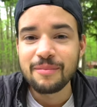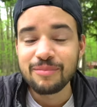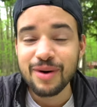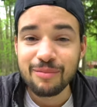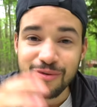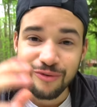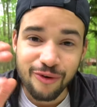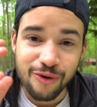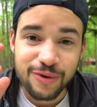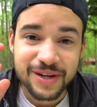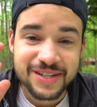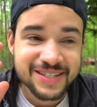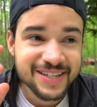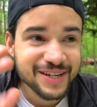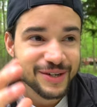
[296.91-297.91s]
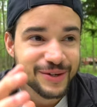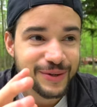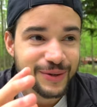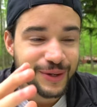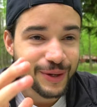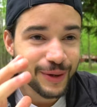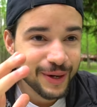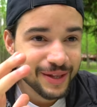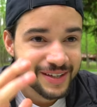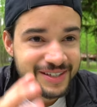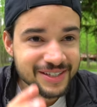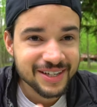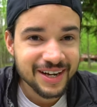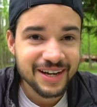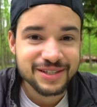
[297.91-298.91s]
But before we continue, look at
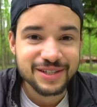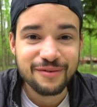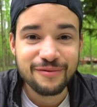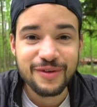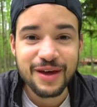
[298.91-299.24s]
these shots of